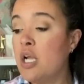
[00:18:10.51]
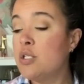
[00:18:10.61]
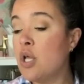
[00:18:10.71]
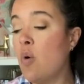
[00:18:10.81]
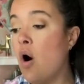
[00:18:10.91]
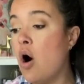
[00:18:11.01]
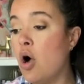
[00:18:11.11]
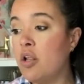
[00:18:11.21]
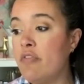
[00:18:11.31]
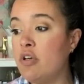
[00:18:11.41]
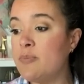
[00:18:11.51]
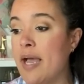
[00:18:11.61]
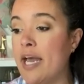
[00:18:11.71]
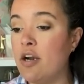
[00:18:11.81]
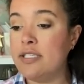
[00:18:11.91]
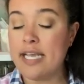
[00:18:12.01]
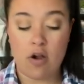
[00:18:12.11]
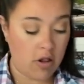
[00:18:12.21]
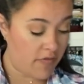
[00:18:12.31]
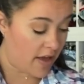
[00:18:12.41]
So all of those patterns and
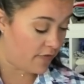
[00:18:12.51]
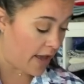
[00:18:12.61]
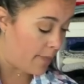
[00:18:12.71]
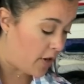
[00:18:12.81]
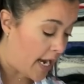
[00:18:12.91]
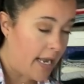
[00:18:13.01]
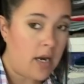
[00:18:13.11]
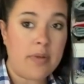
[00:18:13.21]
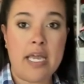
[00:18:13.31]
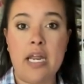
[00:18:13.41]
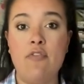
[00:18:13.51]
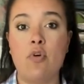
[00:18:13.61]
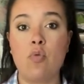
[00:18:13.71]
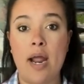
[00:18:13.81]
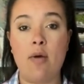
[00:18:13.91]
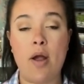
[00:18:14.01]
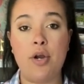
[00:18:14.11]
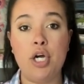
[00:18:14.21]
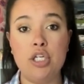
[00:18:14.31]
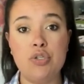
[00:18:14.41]
all of that fabric I ended up getting for right around
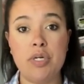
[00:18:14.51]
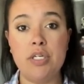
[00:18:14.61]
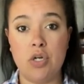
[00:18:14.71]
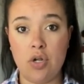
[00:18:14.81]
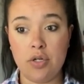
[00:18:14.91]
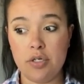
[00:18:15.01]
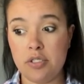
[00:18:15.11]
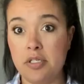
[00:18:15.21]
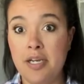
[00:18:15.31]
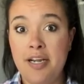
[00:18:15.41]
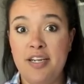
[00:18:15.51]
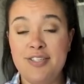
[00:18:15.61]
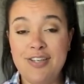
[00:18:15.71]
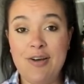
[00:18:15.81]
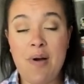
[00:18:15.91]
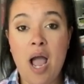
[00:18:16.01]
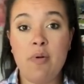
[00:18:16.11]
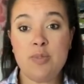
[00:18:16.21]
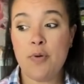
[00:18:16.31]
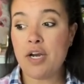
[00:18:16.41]
a $100. So I
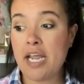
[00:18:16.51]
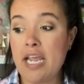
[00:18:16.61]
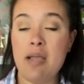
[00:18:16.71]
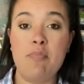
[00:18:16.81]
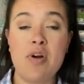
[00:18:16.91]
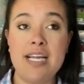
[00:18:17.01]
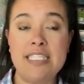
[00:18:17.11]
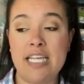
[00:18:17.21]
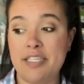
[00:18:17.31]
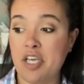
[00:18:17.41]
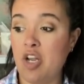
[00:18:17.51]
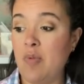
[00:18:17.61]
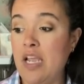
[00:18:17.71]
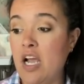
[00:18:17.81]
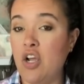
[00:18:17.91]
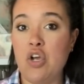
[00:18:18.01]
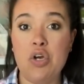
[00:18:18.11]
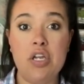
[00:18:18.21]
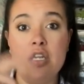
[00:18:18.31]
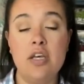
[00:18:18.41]
was pretty impressed. That's going to be a
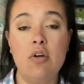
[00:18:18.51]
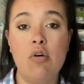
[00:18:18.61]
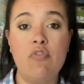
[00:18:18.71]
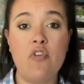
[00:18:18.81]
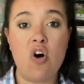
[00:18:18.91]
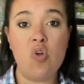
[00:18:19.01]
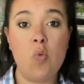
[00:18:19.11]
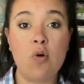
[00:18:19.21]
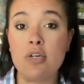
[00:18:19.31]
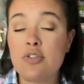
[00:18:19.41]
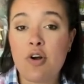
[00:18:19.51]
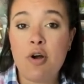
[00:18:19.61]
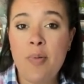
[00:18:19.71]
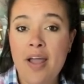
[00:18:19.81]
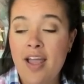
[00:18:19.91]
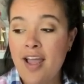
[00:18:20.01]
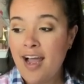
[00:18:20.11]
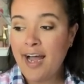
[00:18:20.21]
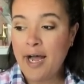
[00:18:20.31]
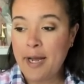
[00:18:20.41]
good little fall wardrobe.
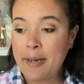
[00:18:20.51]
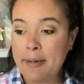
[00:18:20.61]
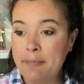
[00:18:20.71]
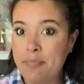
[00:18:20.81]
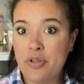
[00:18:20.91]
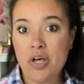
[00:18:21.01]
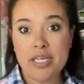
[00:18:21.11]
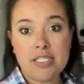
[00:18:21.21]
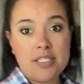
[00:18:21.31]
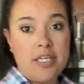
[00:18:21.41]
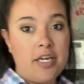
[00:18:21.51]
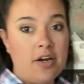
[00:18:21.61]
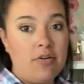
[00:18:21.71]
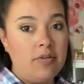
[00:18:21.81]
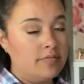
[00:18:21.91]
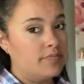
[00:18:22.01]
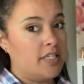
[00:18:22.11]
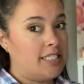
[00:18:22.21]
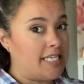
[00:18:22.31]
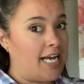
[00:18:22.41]
Um, plus, you know,
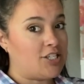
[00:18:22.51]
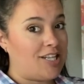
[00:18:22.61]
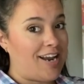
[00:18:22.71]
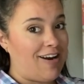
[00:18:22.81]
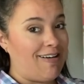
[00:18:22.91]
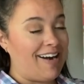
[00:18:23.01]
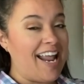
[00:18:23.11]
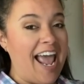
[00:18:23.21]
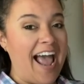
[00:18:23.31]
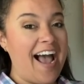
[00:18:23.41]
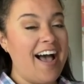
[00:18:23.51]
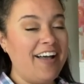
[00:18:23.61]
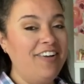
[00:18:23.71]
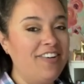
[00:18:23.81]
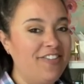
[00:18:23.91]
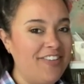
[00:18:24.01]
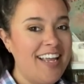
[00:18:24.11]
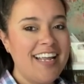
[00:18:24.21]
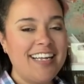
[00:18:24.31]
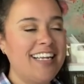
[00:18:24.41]
the stash that I already have.
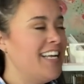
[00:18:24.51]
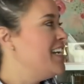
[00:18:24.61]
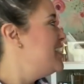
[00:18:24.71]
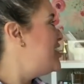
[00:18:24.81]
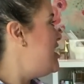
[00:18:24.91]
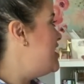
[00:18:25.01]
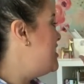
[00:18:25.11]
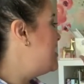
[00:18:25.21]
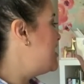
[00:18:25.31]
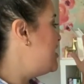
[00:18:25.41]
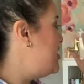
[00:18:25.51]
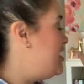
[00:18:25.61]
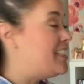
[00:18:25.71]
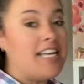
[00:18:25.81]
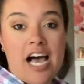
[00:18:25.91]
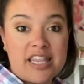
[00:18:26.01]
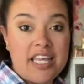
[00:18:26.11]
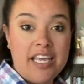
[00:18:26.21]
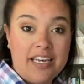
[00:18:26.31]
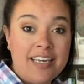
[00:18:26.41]
she is she is not
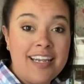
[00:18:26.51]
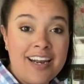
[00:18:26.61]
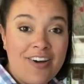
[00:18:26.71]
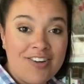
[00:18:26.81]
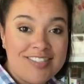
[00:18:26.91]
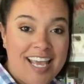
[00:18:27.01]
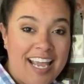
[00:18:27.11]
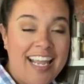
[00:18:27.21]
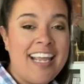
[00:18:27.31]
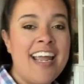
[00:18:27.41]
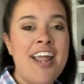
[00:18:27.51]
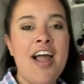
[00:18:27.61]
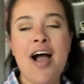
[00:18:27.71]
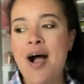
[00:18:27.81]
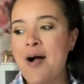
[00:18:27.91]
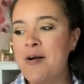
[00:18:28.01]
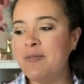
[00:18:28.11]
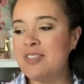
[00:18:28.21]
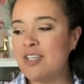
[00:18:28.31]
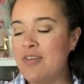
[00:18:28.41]
thin, you know what I'm saying?
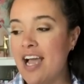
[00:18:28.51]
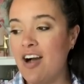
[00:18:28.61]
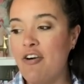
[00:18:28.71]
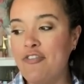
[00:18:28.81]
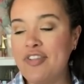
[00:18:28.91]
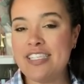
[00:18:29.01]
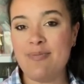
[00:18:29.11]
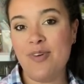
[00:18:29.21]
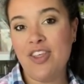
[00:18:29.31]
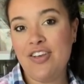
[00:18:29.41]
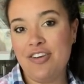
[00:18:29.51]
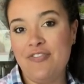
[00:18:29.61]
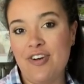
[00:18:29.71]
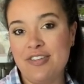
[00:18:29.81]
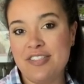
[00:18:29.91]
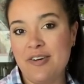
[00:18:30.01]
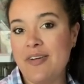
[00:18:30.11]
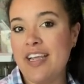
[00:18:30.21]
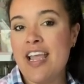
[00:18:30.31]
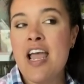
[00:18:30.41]
Um, so yeah, hopefully some really good fall
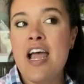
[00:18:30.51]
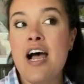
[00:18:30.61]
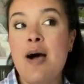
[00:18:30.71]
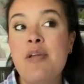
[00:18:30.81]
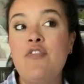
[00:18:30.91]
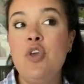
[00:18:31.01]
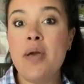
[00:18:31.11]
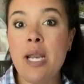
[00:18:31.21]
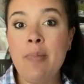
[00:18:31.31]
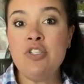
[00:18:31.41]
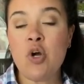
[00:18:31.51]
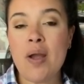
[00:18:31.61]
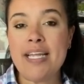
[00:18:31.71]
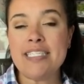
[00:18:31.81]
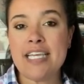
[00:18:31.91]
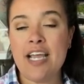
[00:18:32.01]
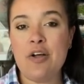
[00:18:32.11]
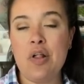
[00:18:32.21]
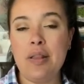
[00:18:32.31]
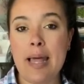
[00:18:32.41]
sewing. Um, if you hit up the Joann
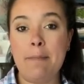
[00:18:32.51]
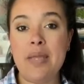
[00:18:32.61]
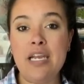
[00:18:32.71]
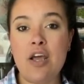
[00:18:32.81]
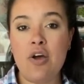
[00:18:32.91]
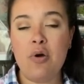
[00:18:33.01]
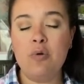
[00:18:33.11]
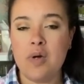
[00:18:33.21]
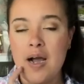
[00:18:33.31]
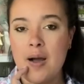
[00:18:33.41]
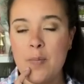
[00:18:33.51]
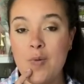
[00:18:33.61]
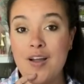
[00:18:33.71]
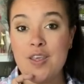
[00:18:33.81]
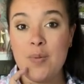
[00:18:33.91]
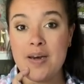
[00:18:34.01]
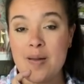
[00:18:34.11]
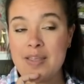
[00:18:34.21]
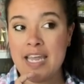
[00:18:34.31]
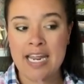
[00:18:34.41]
sale, let me know um, what you ended
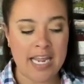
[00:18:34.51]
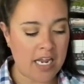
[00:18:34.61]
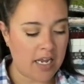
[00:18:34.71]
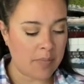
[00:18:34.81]
up getting.